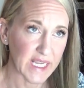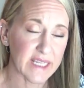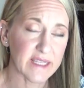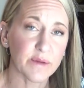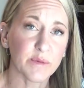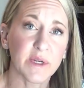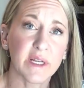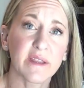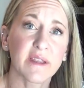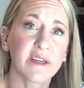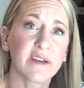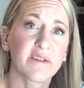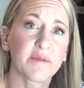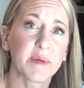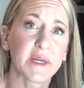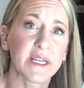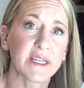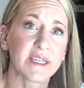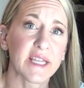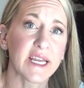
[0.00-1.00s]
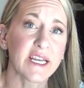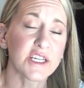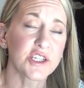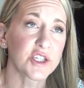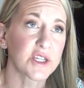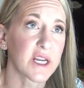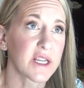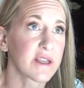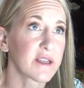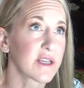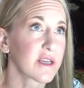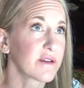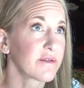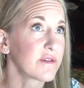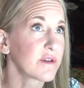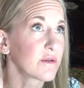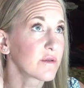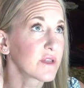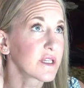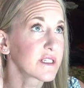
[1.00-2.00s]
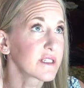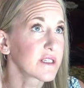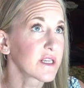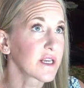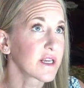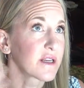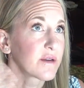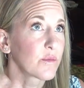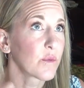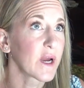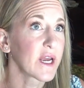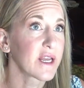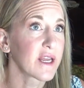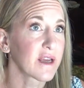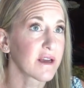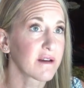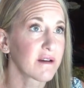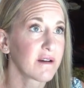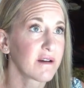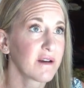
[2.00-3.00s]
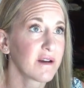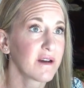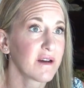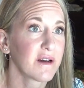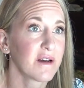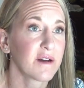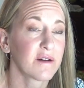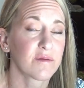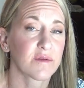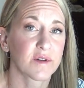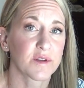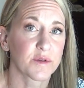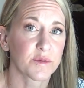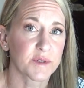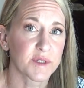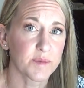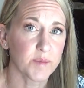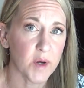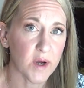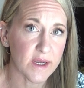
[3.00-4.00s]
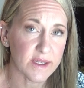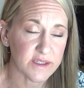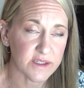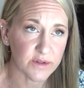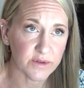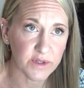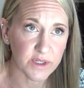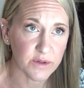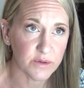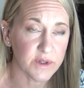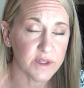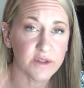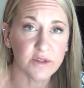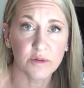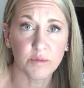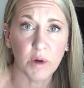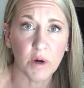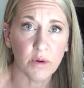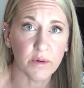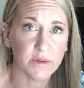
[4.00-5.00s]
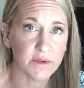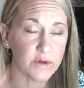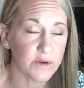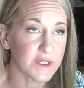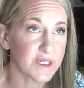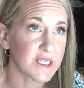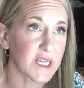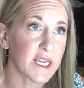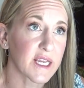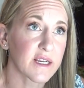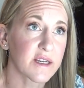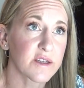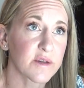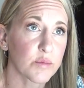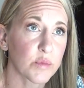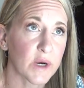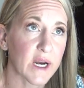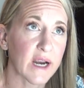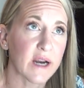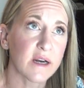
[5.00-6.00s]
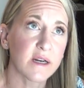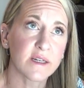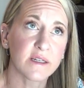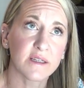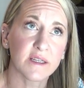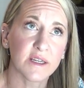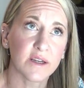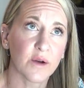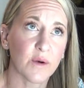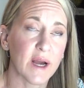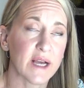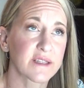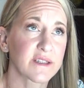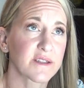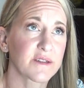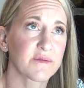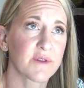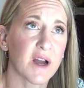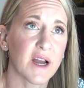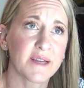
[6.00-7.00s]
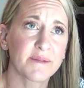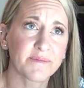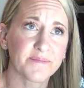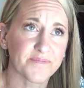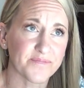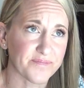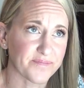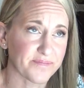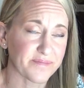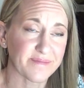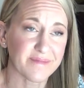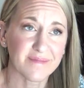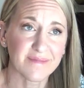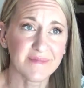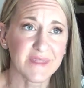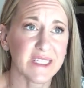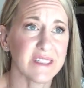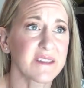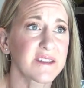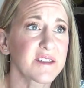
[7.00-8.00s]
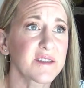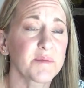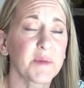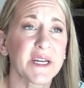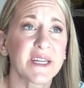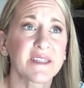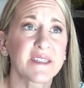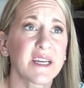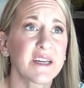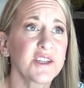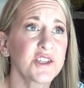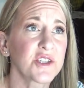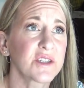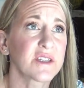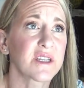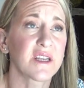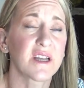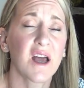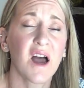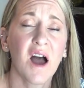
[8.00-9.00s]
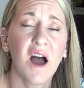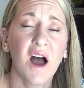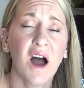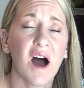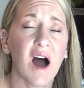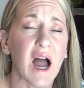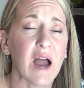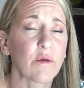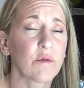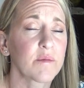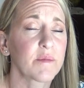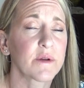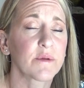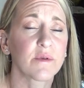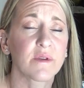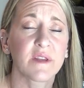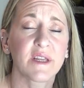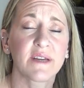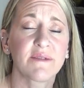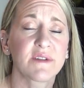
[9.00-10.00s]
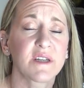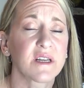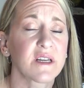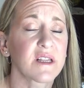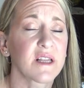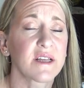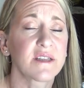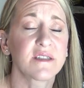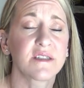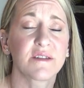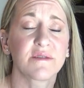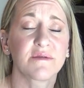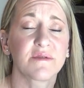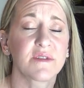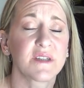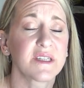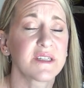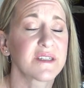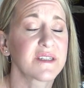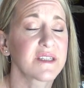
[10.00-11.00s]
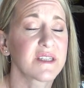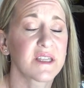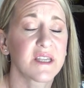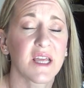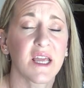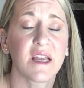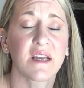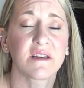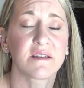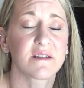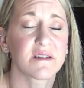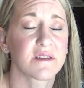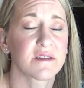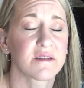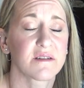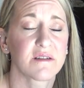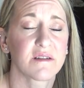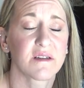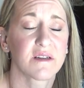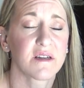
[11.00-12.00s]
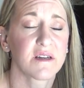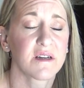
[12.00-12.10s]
And then when I think of meditation, I think of you listening and waiting for the response. So you can do both. You can take it into prayer and, you know, ask divine, this is my intention that I will be relieved and cleansed of these things